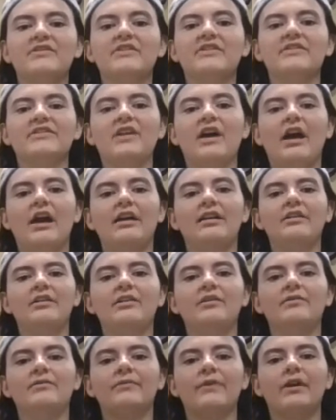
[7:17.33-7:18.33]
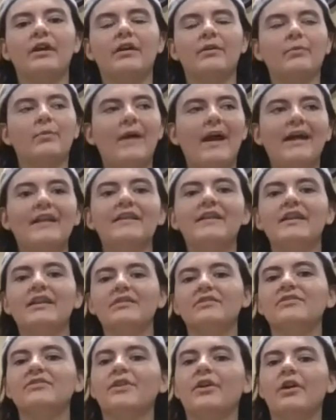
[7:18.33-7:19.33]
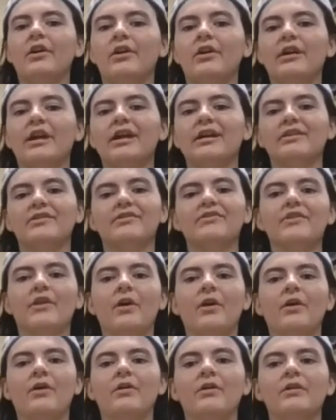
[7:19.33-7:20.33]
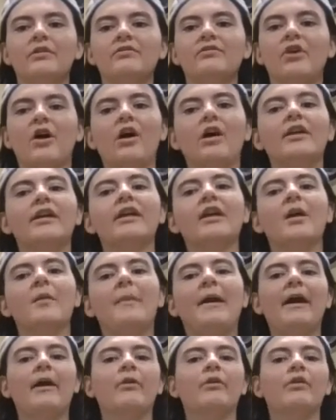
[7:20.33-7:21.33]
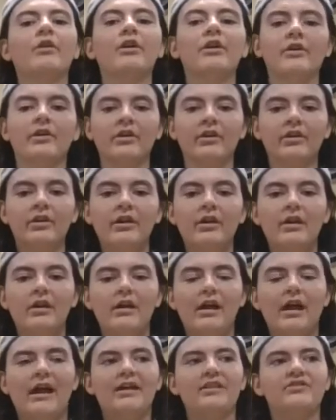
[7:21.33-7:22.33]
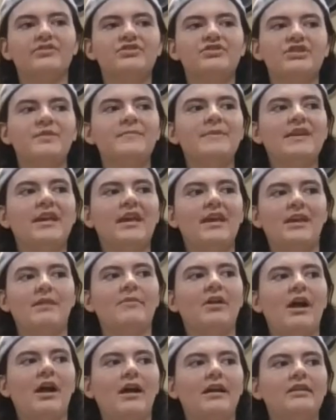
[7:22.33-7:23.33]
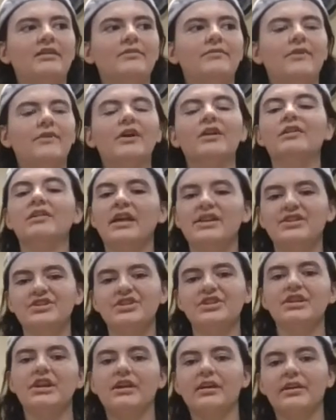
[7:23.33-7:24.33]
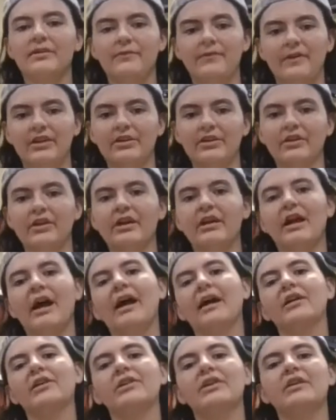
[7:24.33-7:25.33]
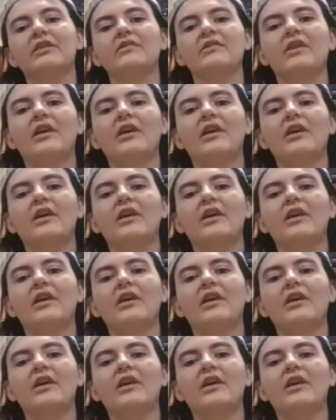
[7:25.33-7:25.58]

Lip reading: is kind of a rallying song and a song talking about her as she became kind of a legendary figure in Ireland.